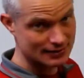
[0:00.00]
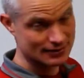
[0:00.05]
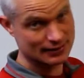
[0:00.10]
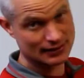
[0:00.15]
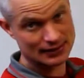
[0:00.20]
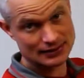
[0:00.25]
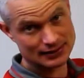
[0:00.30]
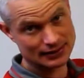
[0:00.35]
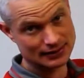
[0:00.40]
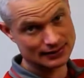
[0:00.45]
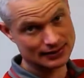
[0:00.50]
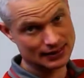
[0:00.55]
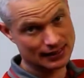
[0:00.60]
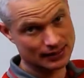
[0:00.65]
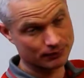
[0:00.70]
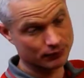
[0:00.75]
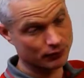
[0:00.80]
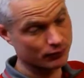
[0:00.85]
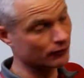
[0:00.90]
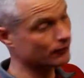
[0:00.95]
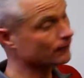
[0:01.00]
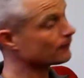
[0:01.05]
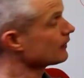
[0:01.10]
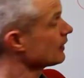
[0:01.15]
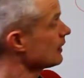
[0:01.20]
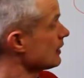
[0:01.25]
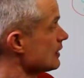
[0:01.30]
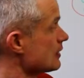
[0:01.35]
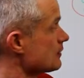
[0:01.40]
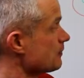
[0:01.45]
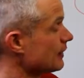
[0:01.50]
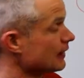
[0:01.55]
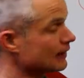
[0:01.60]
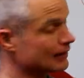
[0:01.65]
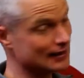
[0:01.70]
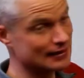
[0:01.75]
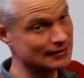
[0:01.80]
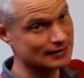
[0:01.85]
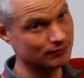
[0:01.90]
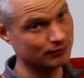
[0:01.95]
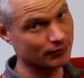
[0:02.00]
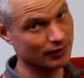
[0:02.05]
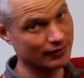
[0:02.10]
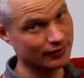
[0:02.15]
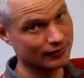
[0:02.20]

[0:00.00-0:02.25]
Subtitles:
in this example is being eaten by